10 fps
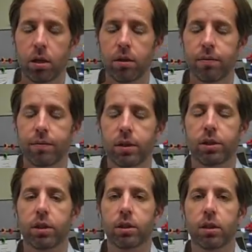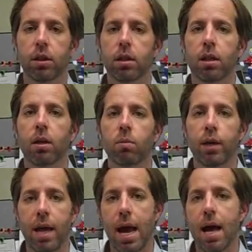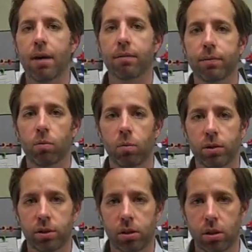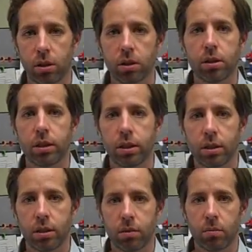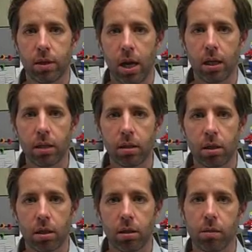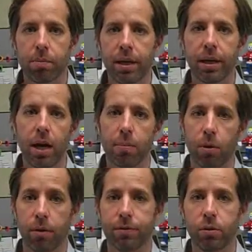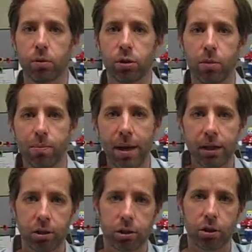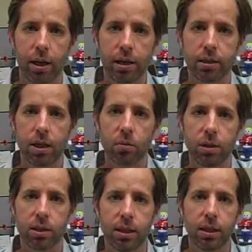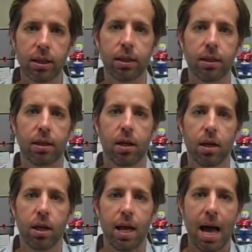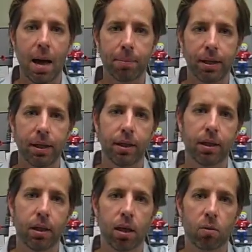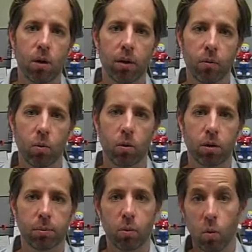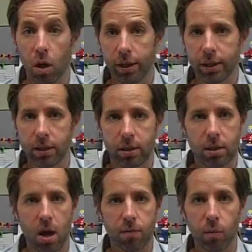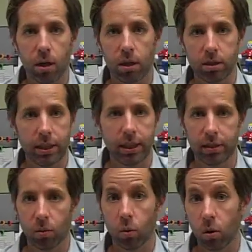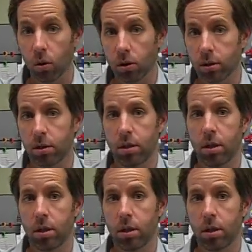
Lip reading: You know, the vision that we have with Surge is we're kind of picking up on a few major trends that we see happening around the world. Number one is software is eating the world.